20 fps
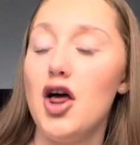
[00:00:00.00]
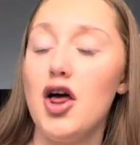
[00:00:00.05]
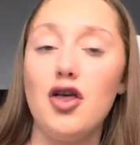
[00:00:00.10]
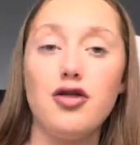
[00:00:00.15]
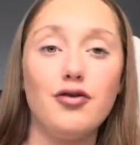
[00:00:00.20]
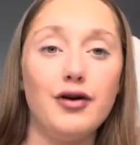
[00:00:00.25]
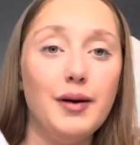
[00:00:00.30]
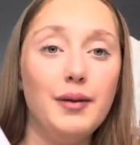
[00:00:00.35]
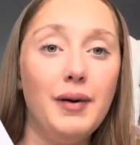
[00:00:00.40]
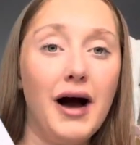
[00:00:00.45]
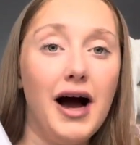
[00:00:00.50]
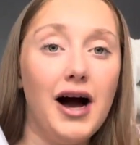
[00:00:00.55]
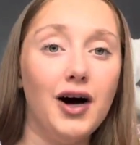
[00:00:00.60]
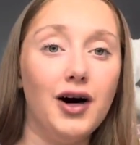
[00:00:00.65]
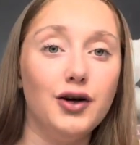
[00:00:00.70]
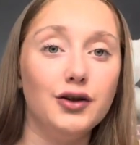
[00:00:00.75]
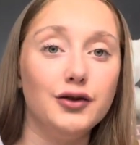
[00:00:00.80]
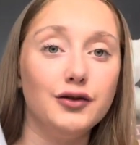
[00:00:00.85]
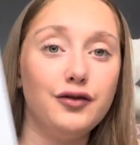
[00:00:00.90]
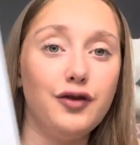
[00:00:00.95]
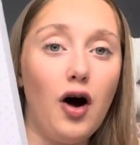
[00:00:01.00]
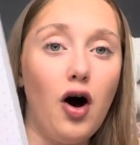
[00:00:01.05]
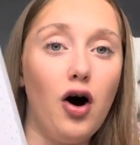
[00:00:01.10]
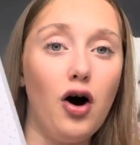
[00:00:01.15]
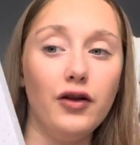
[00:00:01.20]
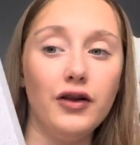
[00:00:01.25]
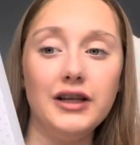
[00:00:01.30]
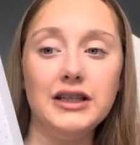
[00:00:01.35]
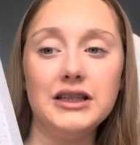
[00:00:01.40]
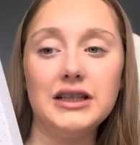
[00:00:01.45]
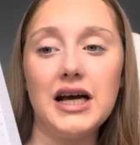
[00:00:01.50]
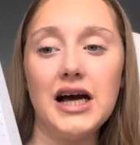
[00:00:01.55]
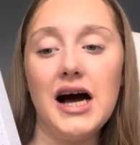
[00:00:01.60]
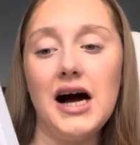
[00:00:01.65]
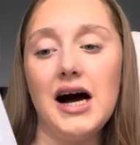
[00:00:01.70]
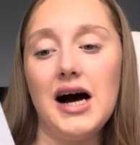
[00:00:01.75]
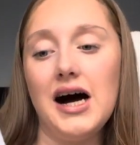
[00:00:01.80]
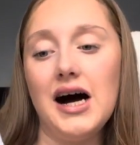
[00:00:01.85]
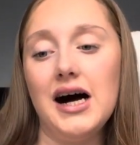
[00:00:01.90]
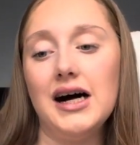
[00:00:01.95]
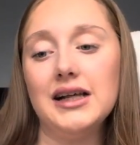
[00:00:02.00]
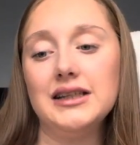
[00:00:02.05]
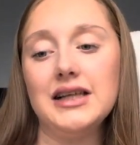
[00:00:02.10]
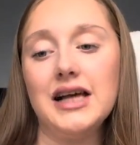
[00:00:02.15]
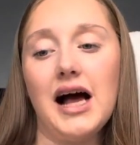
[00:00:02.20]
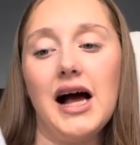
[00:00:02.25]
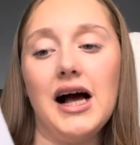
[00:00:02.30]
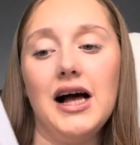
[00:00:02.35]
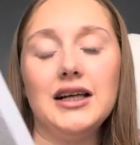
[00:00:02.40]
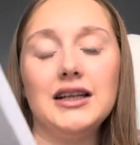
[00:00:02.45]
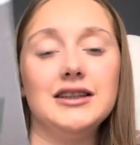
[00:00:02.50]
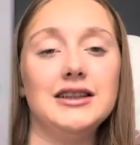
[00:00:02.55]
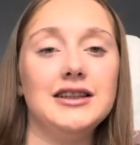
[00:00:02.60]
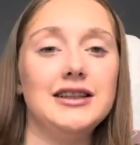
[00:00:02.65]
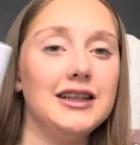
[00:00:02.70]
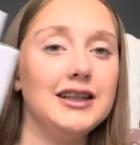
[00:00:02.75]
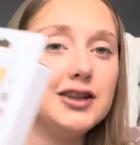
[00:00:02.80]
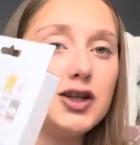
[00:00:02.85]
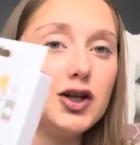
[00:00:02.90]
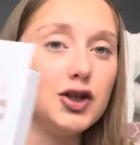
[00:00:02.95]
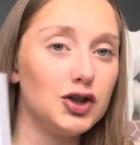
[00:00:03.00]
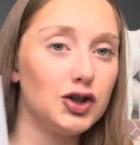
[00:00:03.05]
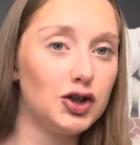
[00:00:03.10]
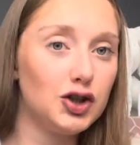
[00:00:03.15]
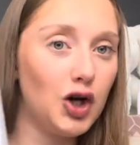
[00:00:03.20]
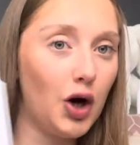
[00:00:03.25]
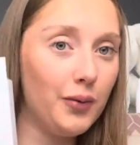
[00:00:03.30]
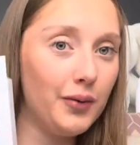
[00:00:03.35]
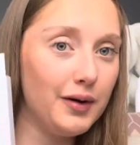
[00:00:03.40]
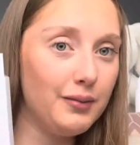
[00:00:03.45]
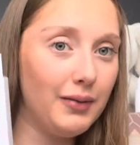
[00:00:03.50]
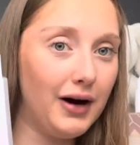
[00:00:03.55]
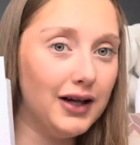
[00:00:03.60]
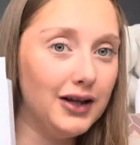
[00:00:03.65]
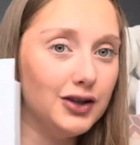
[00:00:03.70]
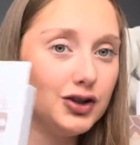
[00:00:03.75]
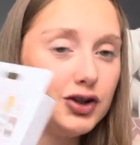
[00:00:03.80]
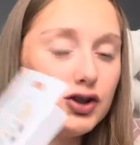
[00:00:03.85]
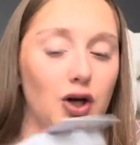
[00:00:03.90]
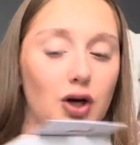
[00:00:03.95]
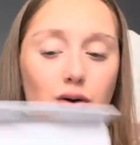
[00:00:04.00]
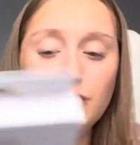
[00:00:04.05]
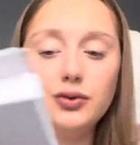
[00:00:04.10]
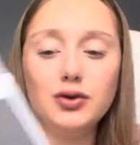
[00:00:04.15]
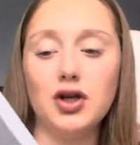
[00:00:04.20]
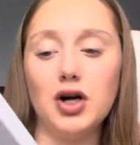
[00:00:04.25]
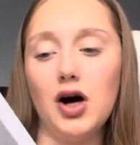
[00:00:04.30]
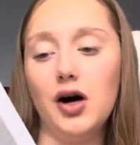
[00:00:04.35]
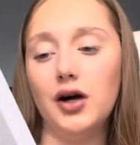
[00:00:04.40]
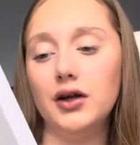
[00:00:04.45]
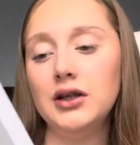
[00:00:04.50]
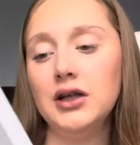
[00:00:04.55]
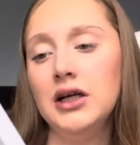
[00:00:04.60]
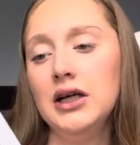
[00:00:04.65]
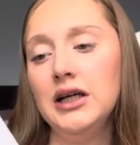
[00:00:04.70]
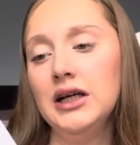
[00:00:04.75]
£3 for all these cards, and it's got so many milestones on.